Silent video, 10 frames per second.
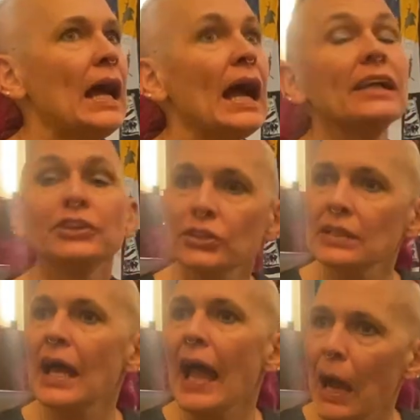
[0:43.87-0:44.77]
It just
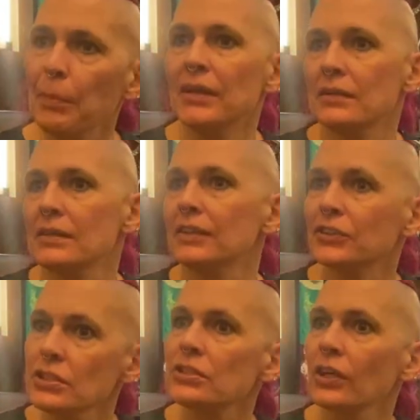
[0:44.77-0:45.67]
happened. It
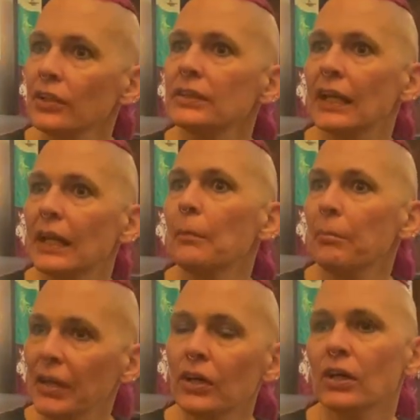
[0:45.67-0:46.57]
just started getting
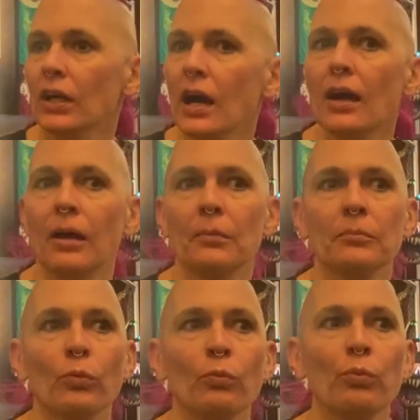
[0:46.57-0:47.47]
bigger.
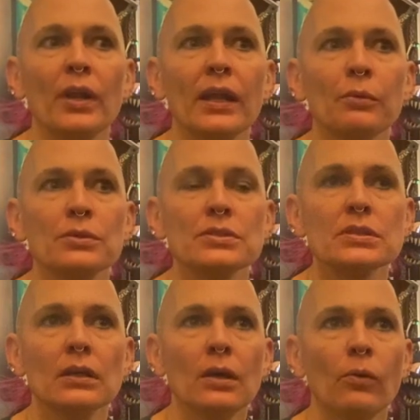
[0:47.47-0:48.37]

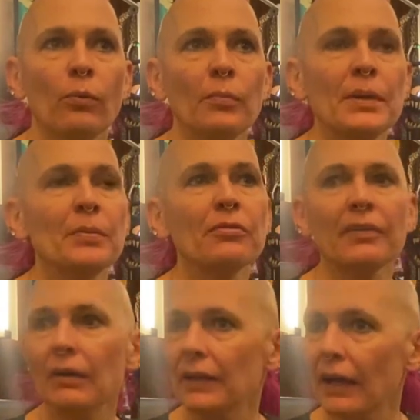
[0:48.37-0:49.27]
When people
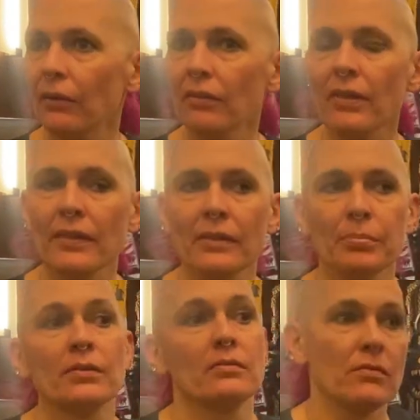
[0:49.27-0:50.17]
found out that
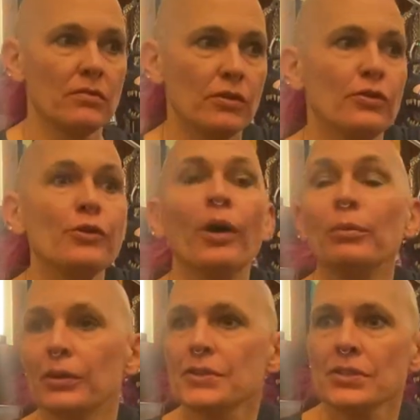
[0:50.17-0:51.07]
the new
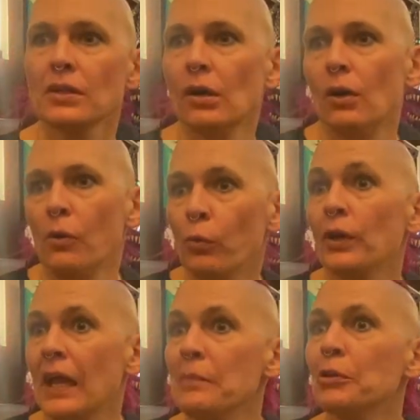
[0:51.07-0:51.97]
owners were
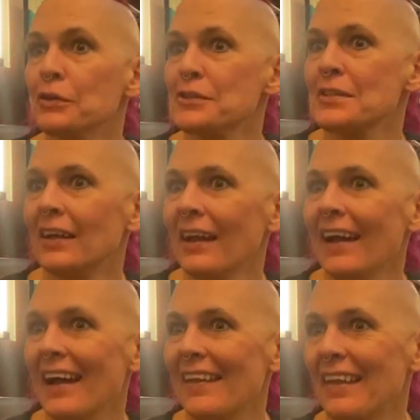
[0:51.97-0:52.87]
gamers
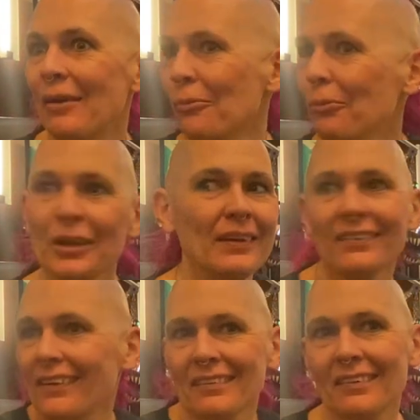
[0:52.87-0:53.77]
and that we
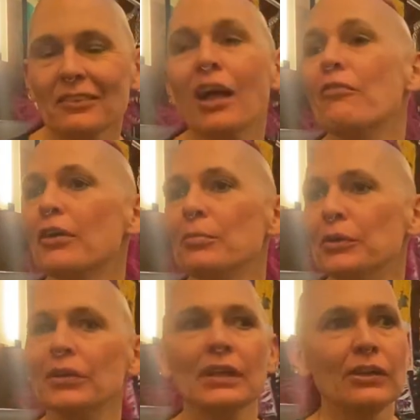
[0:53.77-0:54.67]
love the
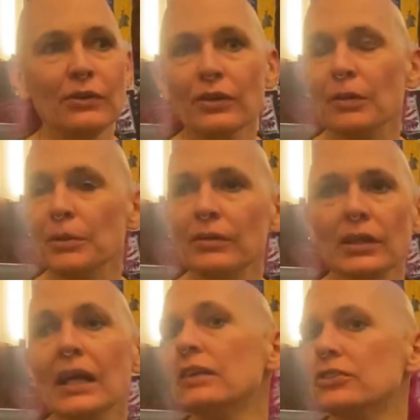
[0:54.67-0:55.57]
community and knew the community,
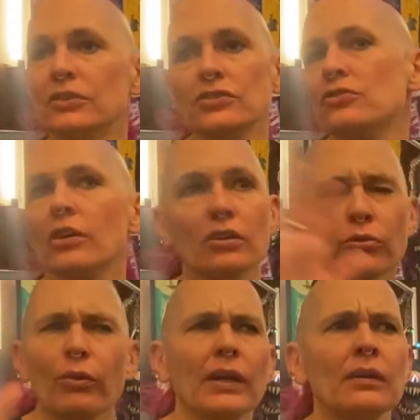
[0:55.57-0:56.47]
it just started
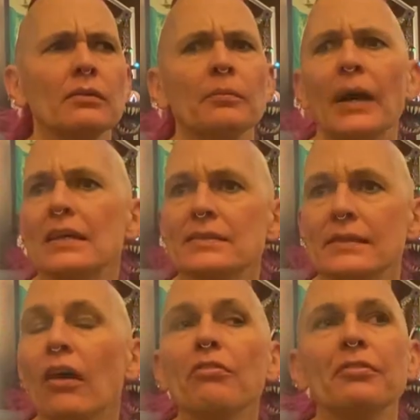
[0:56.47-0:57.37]
growing by itself.